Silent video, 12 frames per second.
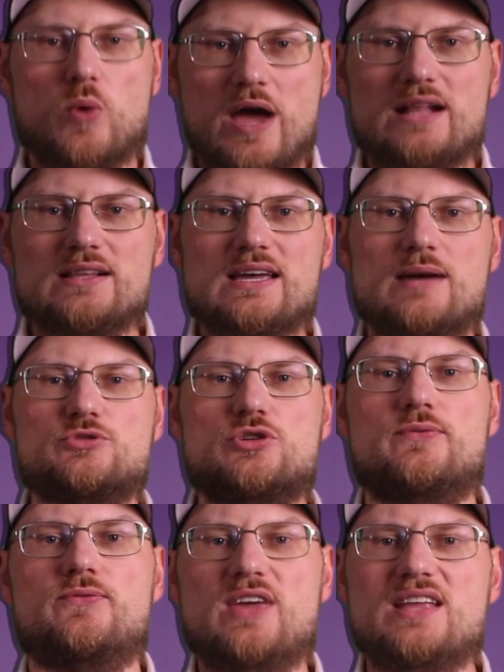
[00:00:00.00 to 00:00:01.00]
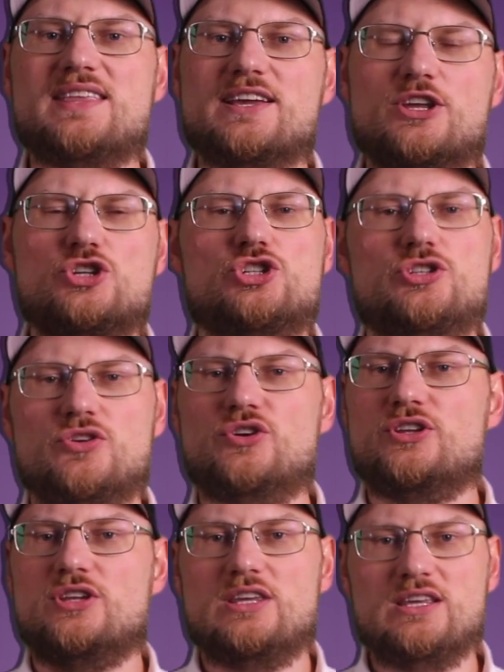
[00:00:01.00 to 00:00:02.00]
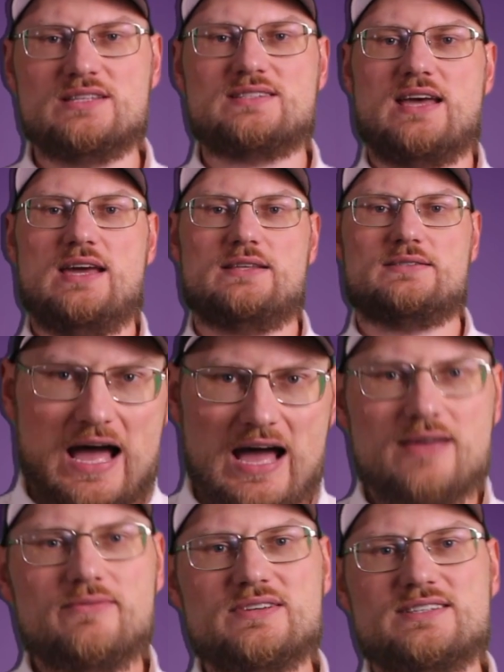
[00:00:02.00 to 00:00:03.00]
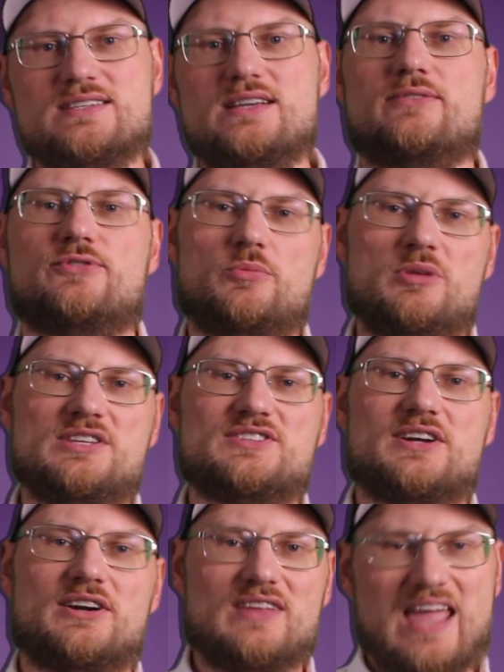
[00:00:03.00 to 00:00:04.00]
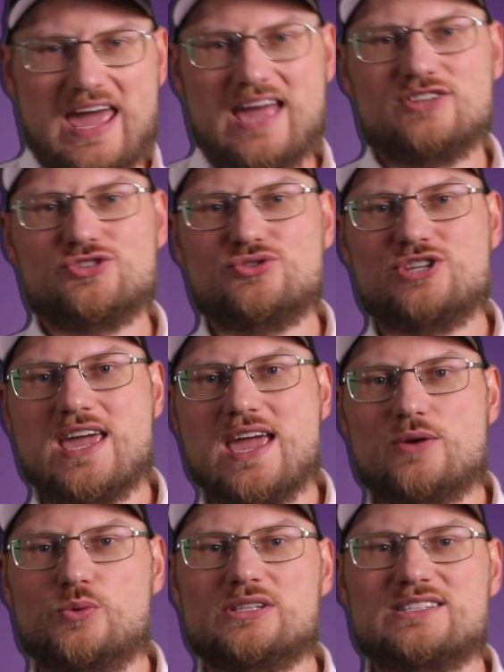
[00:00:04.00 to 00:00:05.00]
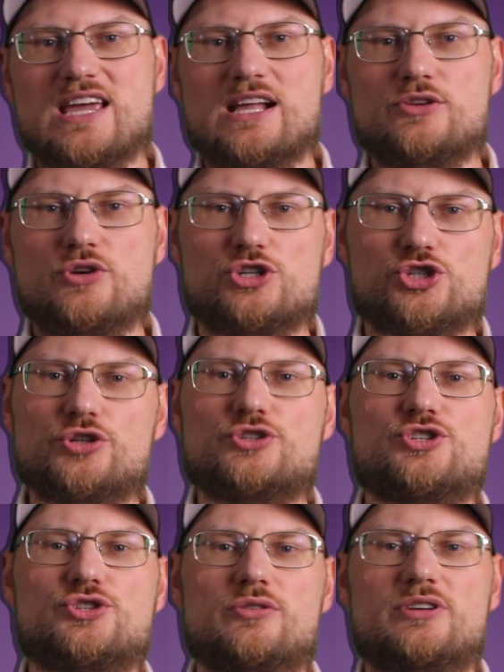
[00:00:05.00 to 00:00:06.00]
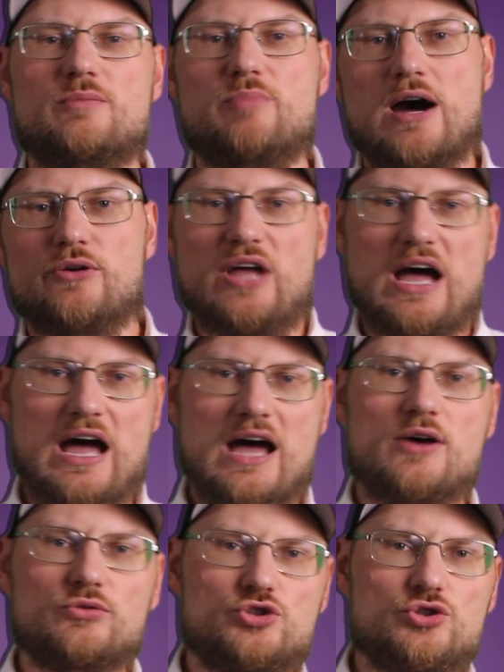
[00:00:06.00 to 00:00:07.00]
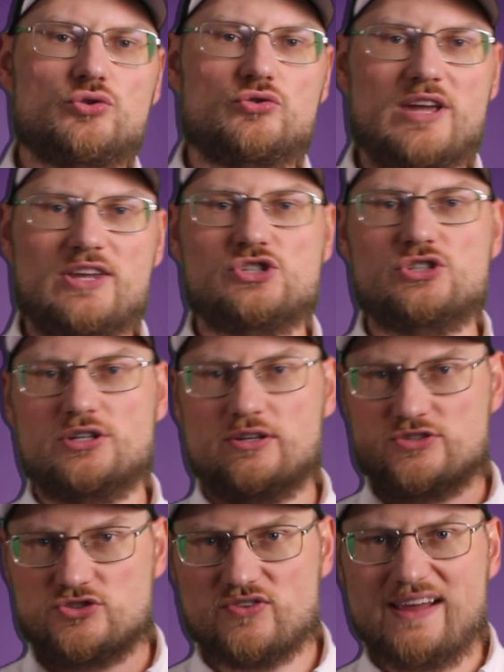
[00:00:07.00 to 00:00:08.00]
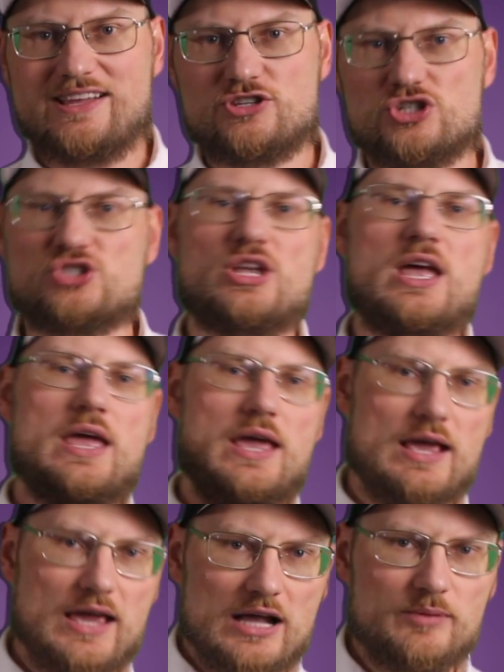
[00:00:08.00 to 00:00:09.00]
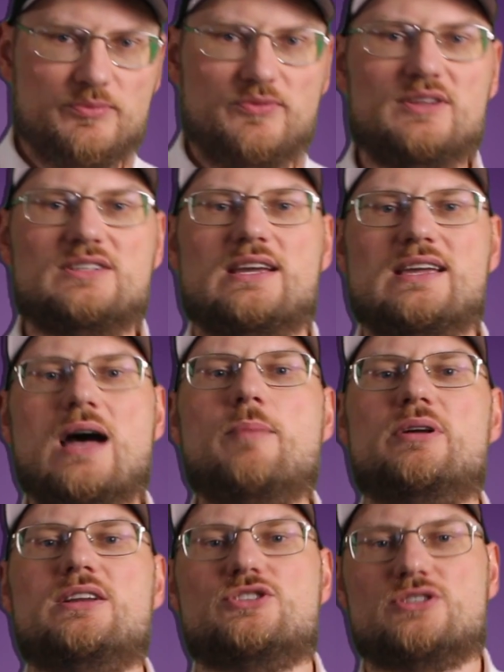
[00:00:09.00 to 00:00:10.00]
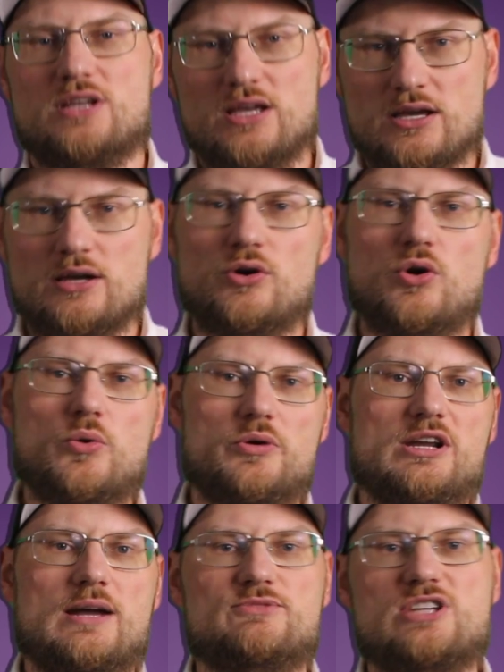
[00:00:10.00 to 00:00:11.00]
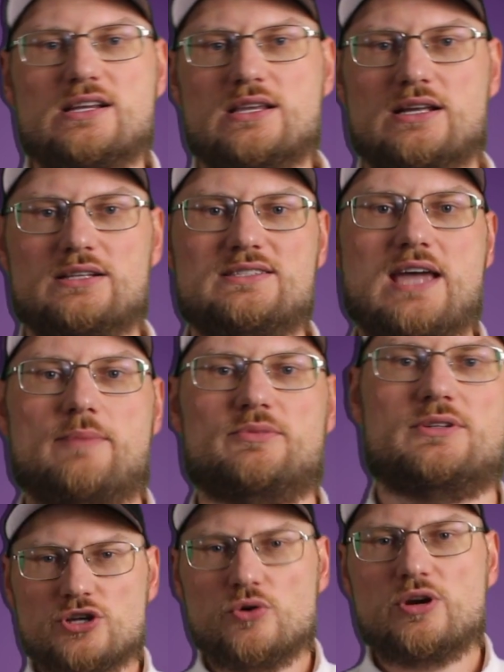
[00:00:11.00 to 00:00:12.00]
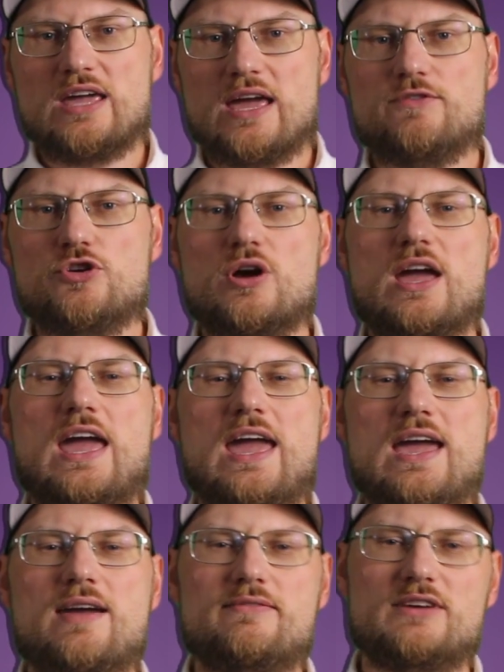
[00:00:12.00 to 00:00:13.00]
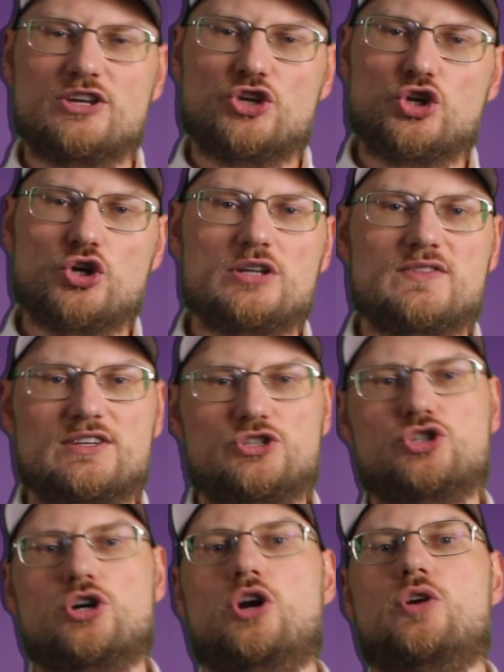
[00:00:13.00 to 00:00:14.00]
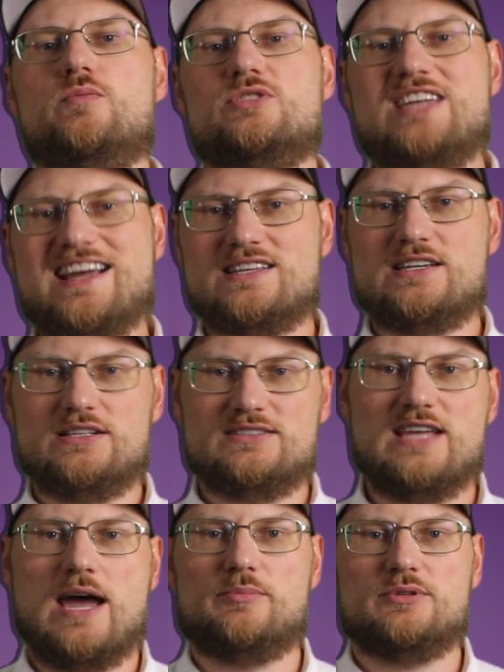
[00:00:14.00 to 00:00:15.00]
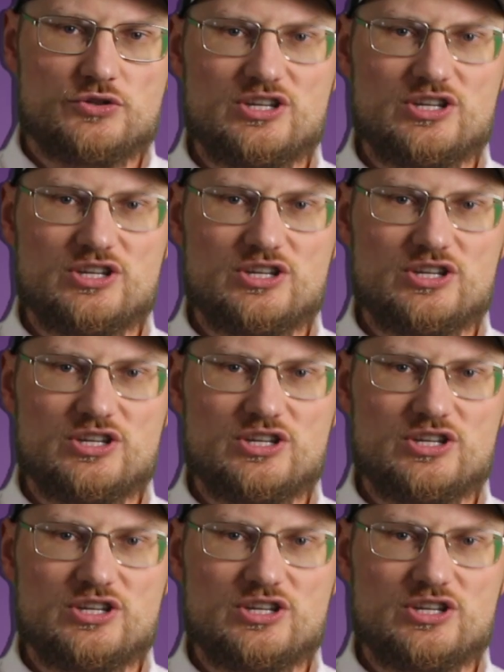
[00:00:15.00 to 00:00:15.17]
Welcome to Fintech Engineering Insights. I'm Vasil from INSART, and today I will tell you a short story about how two re-engineering strategies helped fintech companies overcome technical debt. So, have you ever heard the term technical debt?